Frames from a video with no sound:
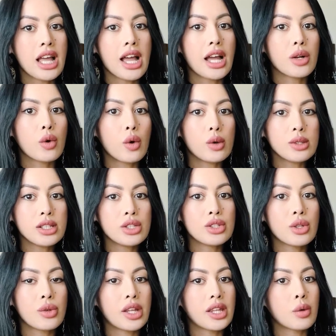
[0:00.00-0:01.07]
and hold it
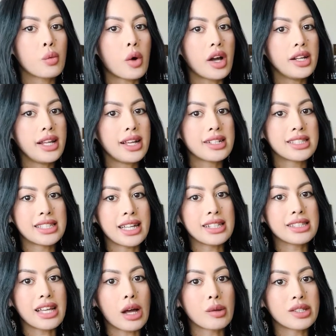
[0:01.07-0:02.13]
so that the wad
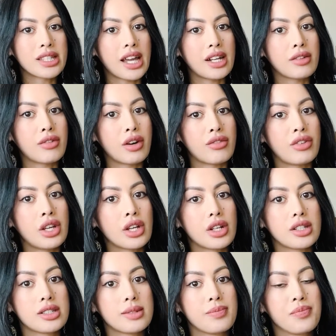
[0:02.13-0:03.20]
extends outside of our
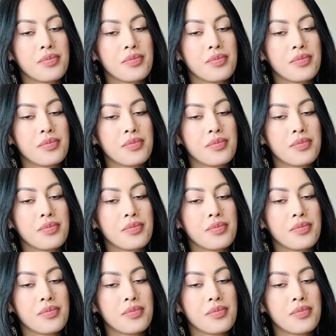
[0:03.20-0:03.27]
fingers.